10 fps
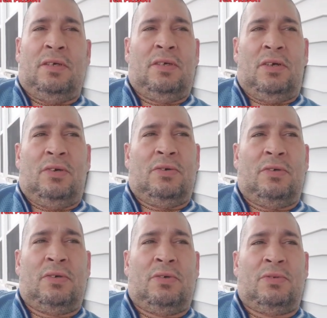You know,
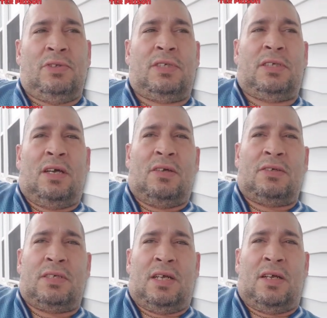own yourself,
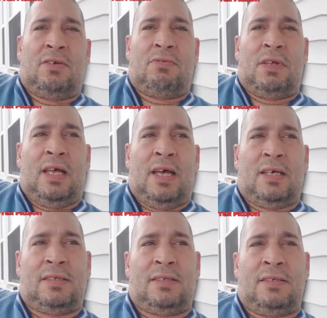sit down,
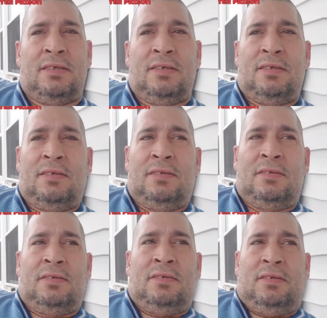relax,
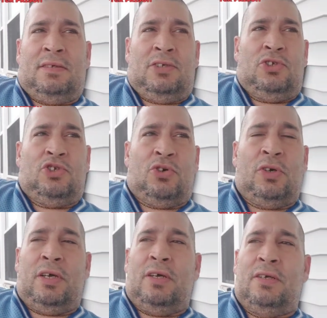and
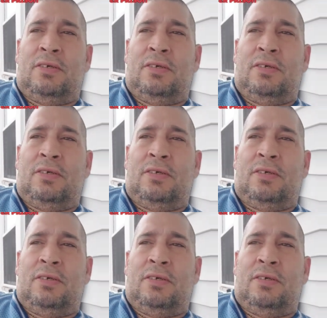enjoy it.